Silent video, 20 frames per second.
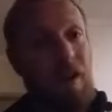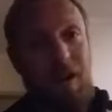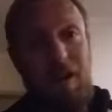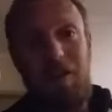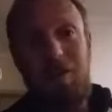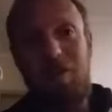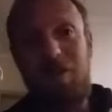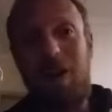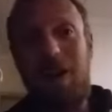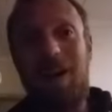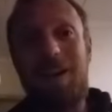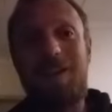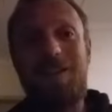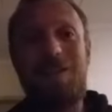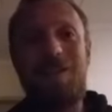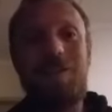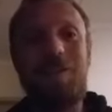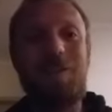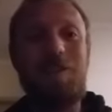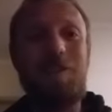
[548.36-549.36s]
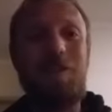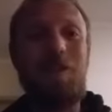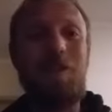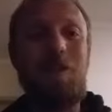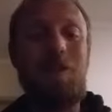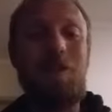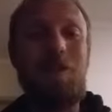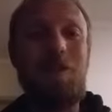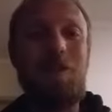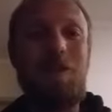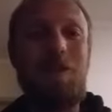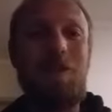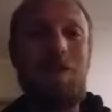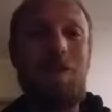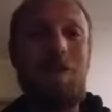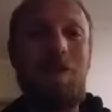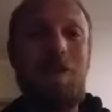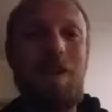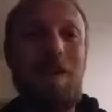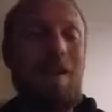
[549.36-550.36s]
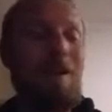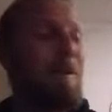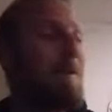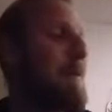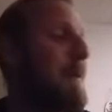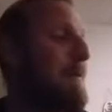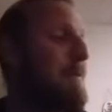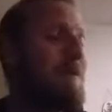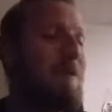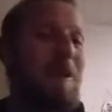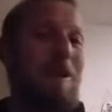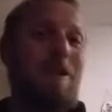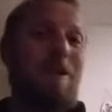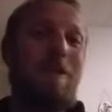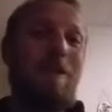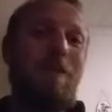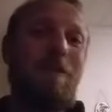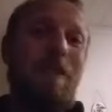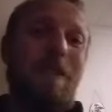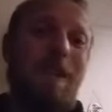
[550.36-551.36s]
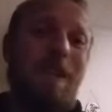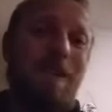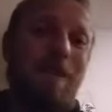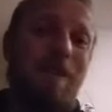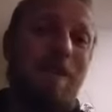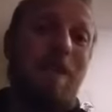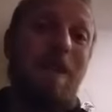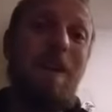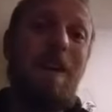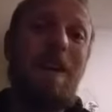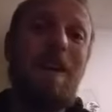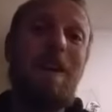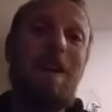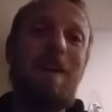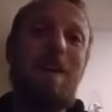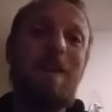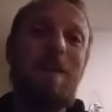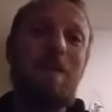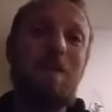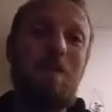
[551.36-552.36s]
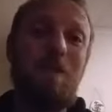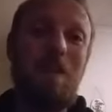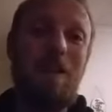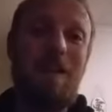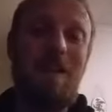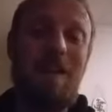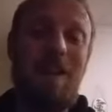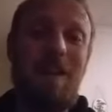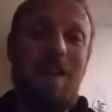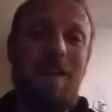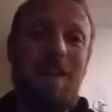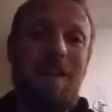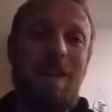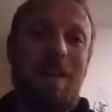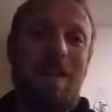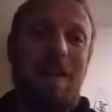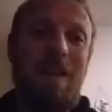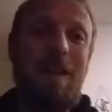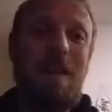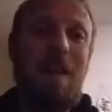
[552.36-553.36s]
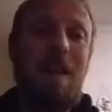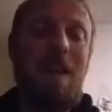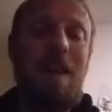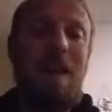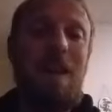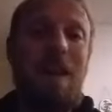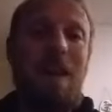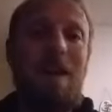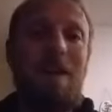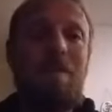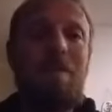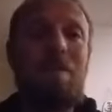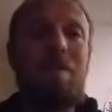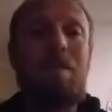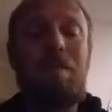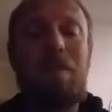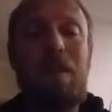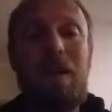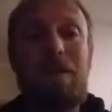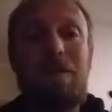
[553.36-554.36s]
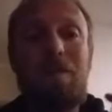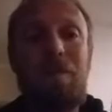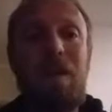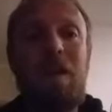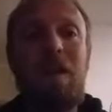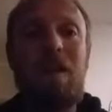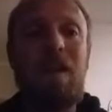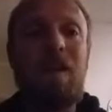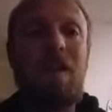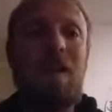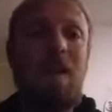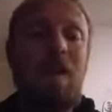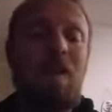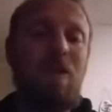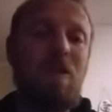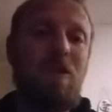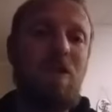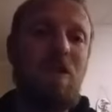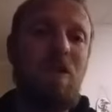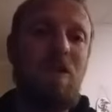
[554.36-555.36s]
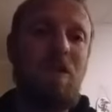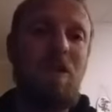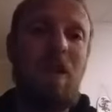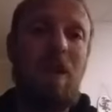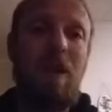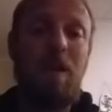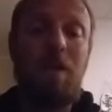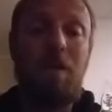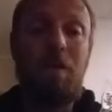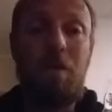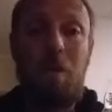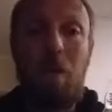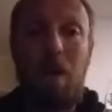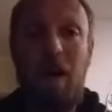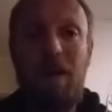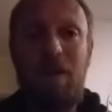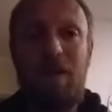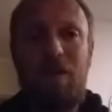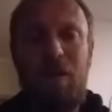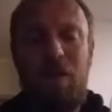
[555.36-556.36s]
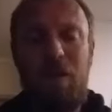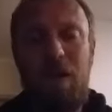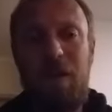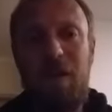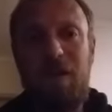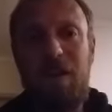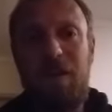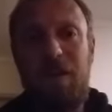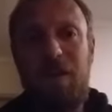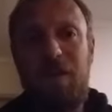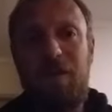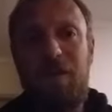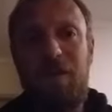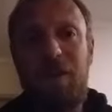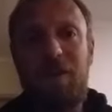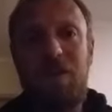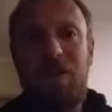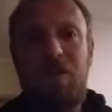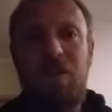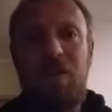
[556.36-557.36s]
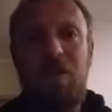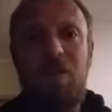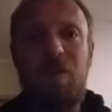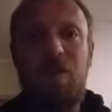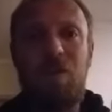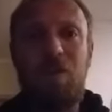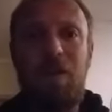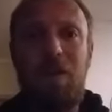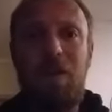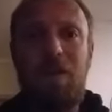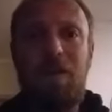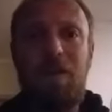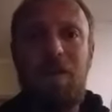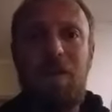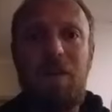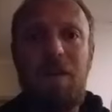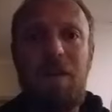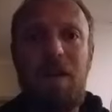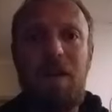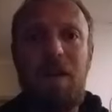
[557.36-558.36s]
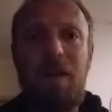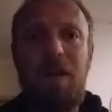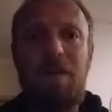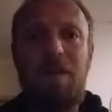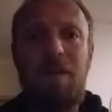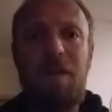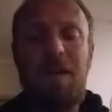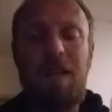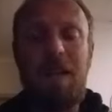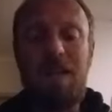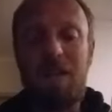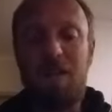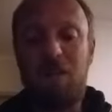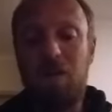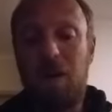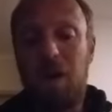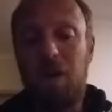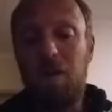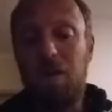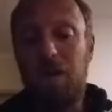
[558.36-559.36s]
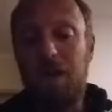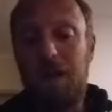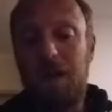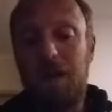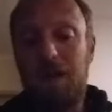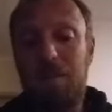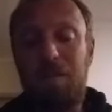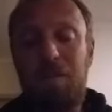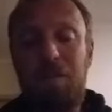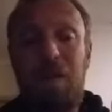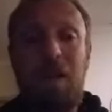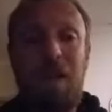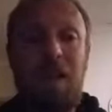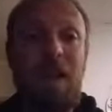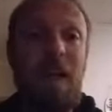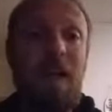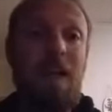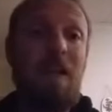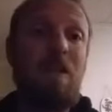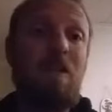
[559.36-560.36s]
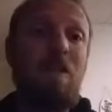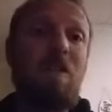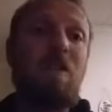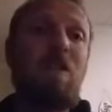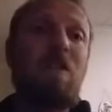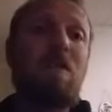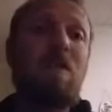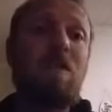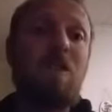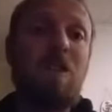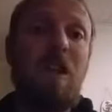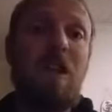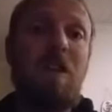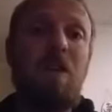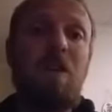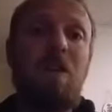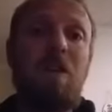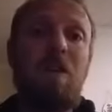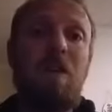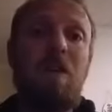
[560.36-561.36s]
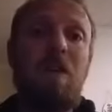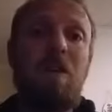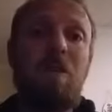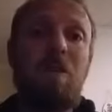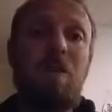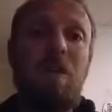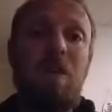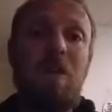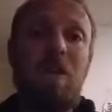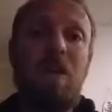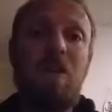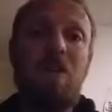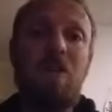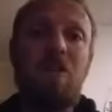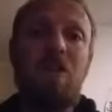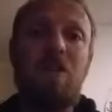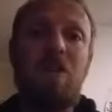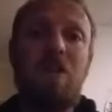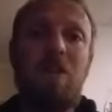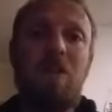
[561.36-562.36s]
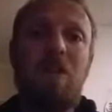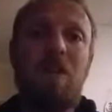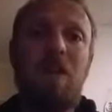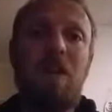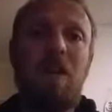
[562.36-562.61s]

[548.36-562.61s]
rice, or I'm trying to think of the word now, but milk gives you a wide variety of things to use with, and this is why we keep milk, and it also will last you